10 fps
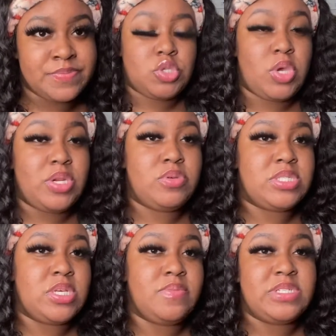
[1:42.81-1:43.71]
So I know
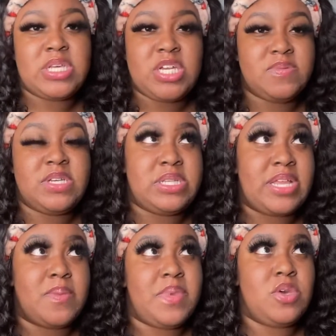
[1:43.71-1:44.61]
some massage beds,
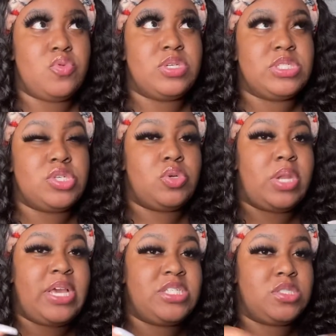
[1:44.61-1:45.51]
like the pink ones, are
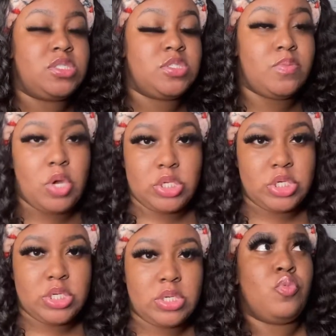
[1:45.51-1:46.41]
like
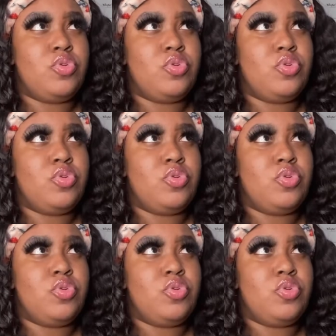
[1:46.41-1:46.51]
smaller.